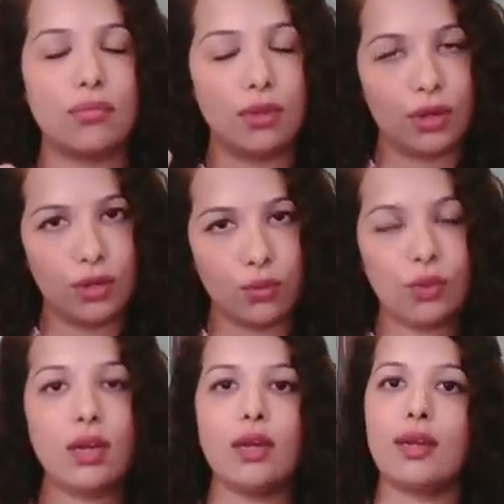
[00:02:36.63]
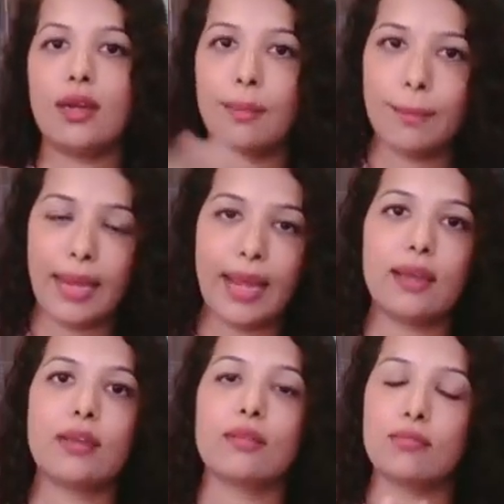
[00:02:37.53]
gone to work, come
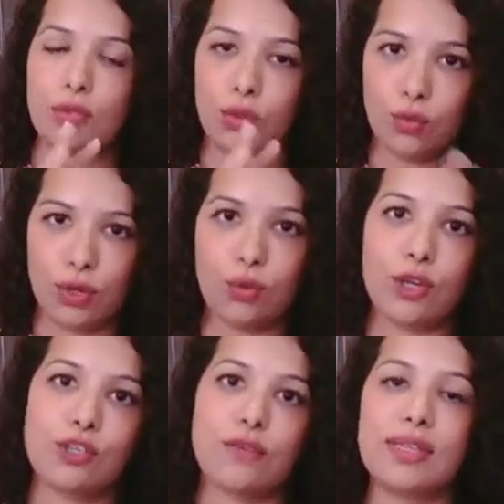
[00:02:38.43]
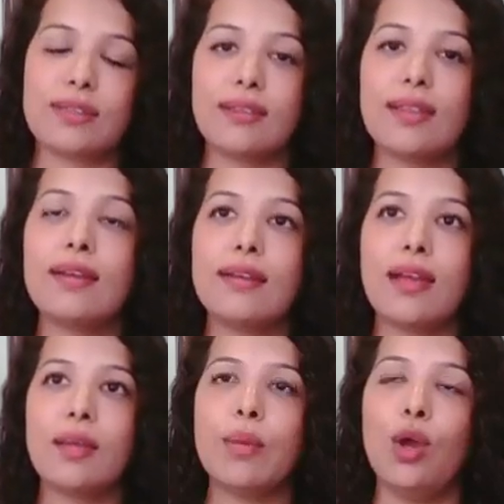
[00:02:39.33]
back, you want to wash your face at that
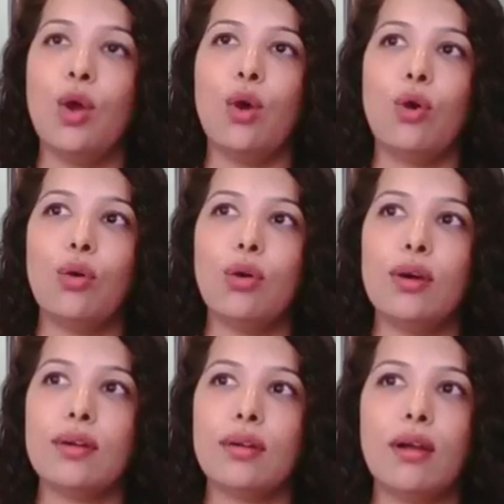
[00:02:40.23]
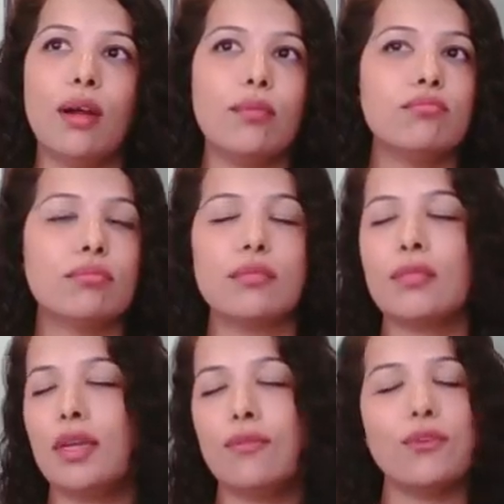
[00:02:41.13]
time, or
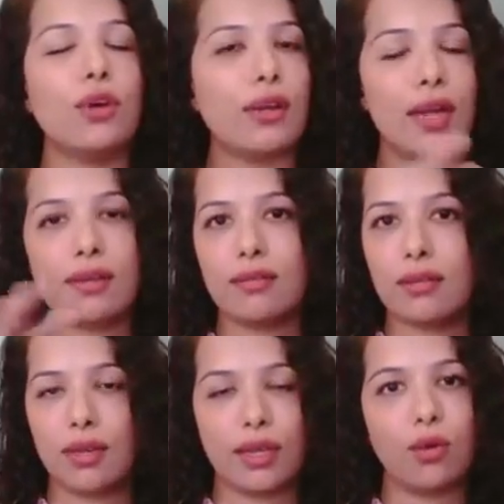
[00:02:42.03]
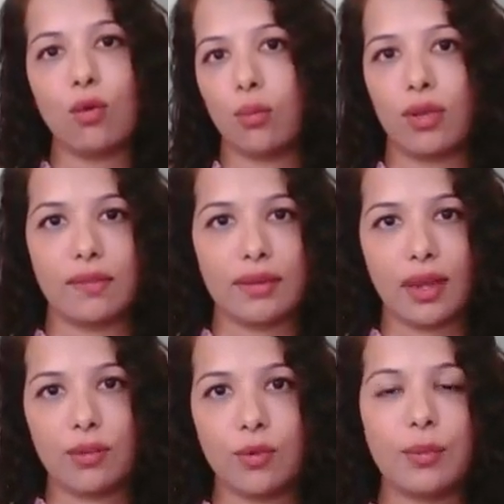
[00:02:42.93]
if you're at like home all the
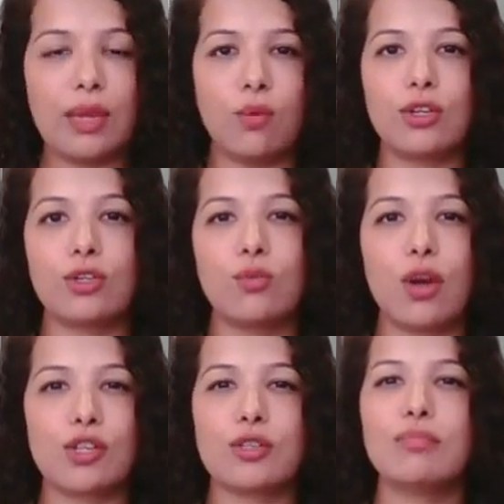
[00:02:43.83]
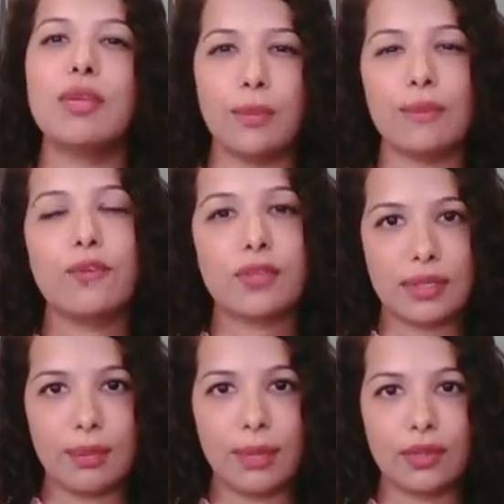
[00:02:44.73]
time, you may want to wash maybe before
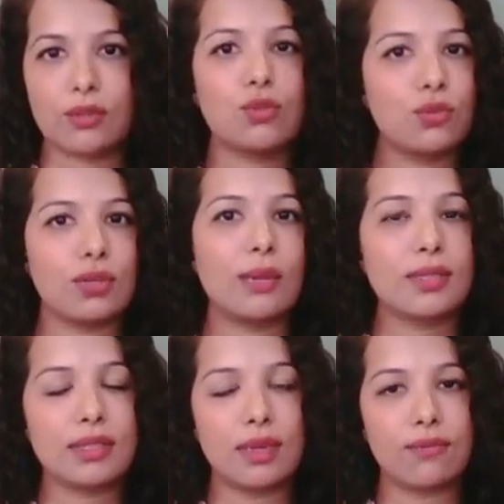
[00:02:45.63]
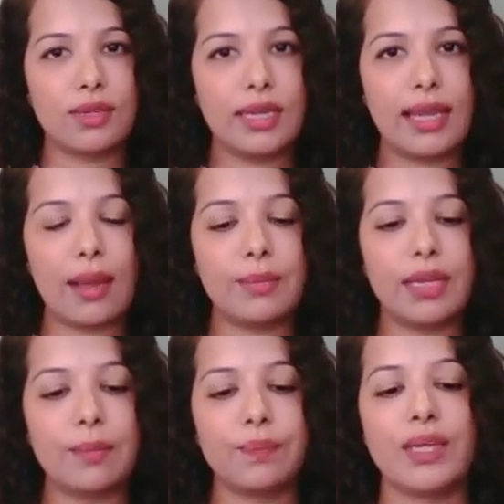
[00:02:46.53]
sleeping. So 2 times is definitely
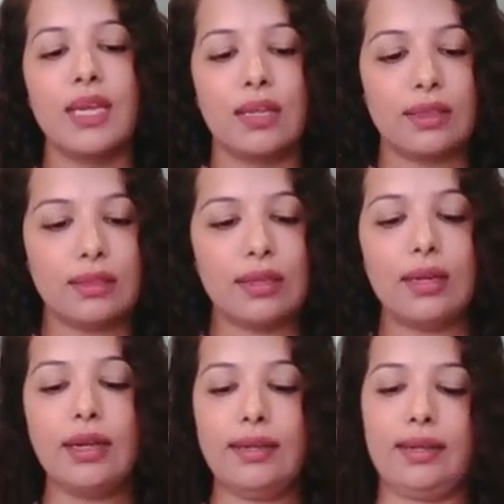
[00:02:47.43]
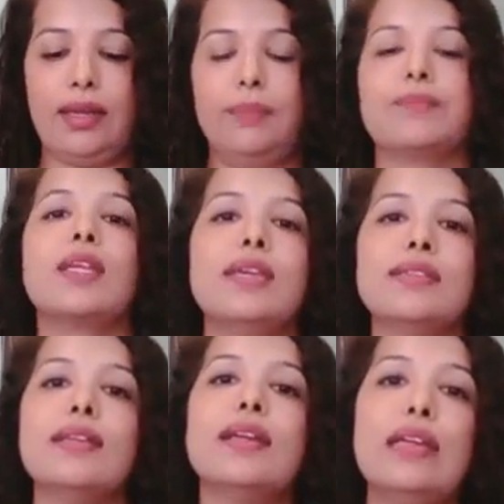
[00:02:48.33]
happening. The third time is
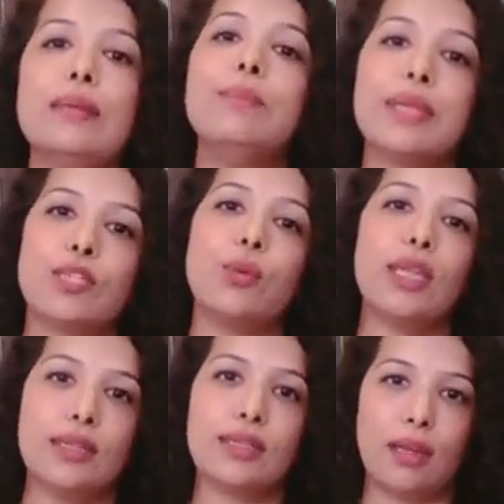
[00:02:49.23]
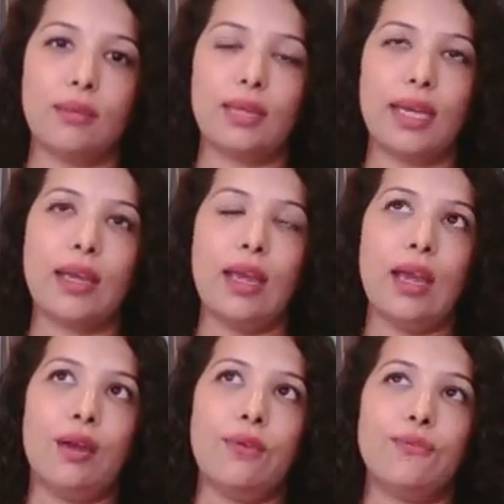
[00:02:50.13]
the in-between time. Like
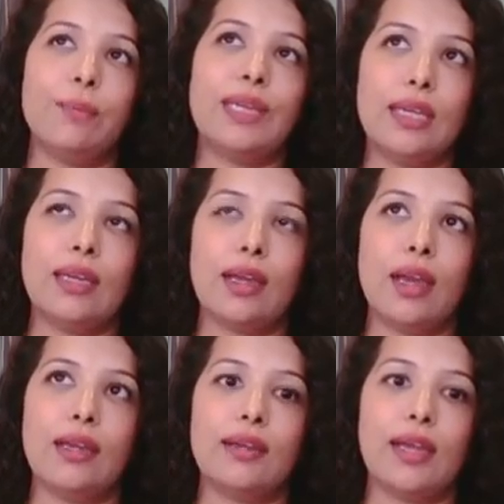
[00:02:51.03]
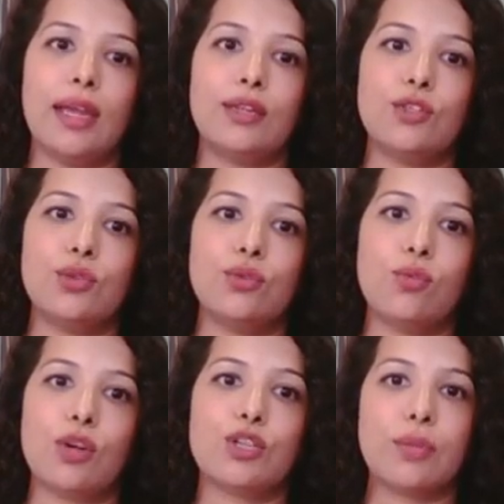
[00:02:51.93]
for me, I'd like to
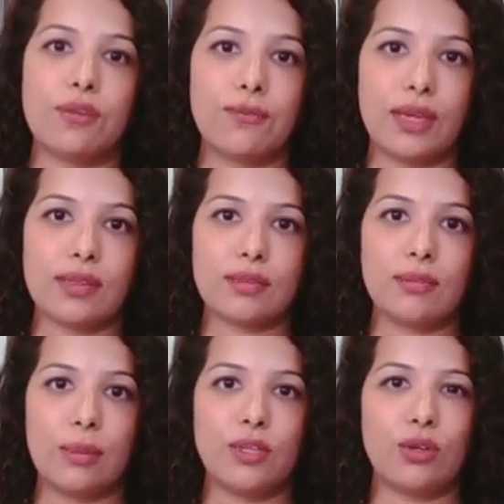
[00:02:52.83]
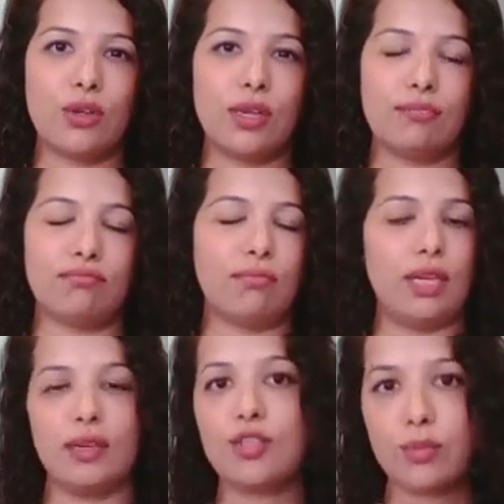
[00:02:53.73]
wash my face maybe during my
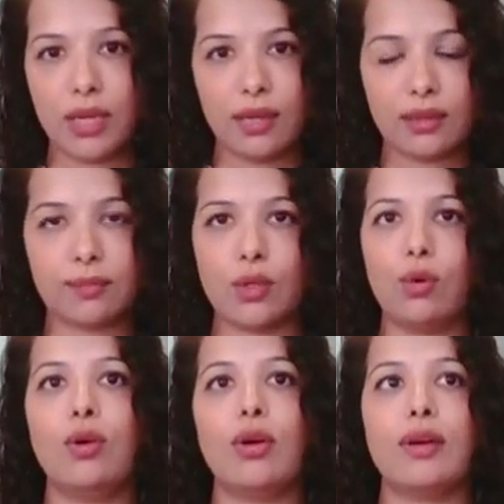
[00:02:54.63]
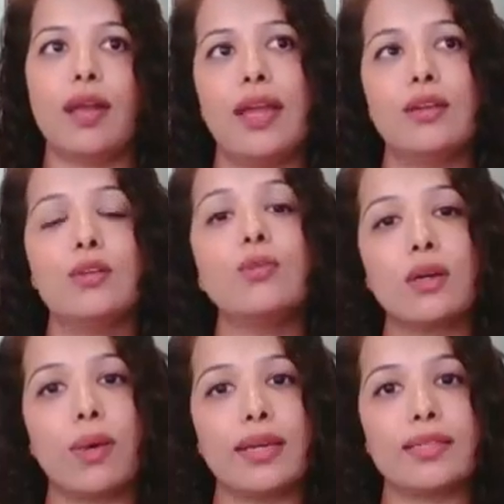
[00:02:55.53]
lunch break, or I do
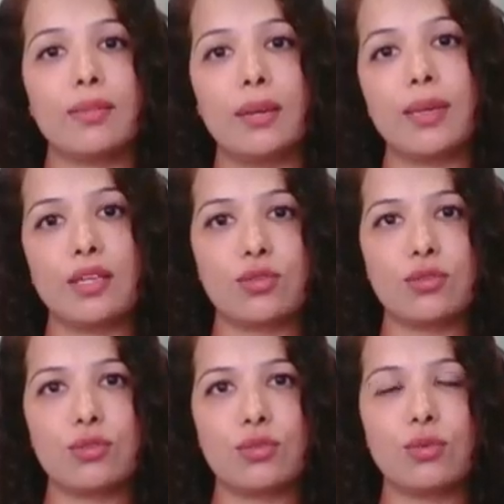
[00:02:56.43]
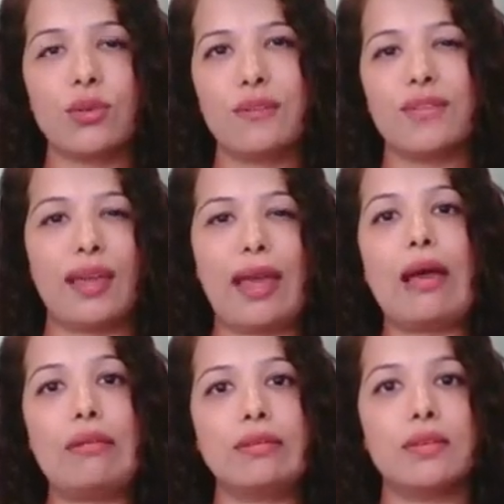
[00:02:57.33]
advise my patients to, if they
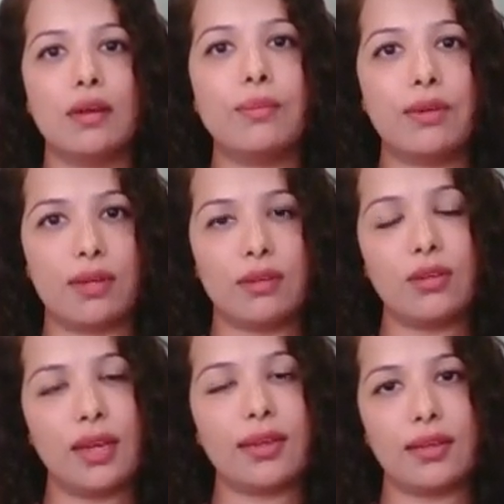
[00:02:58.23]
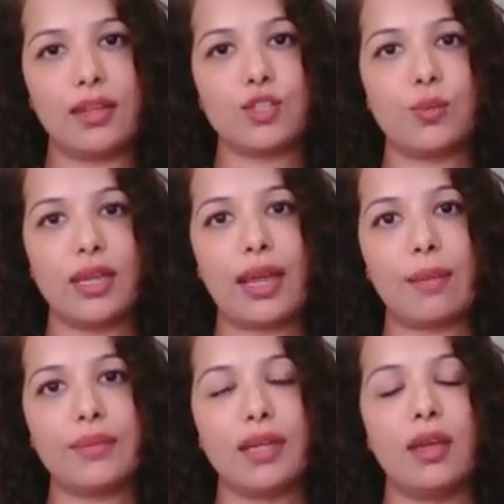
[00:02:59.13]
have like a lunch break
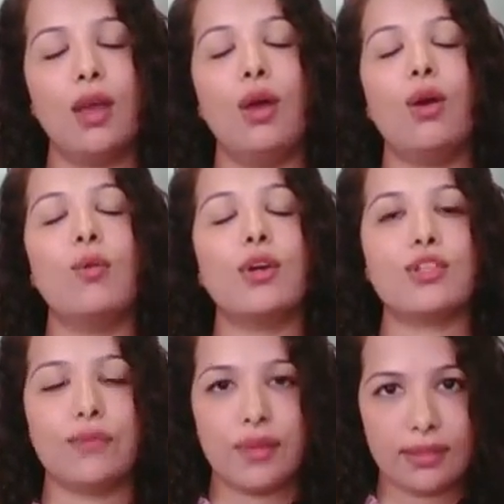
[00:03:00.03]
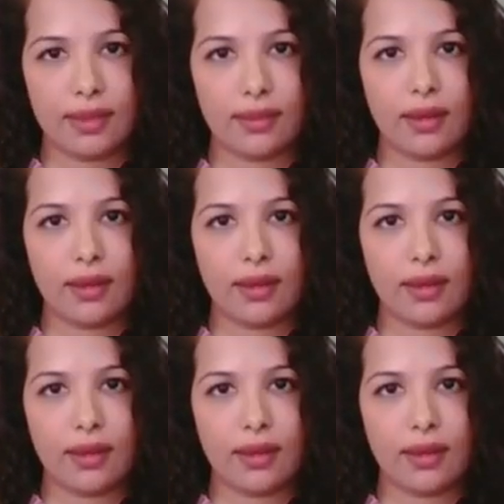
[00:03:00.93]
happening, wash your face at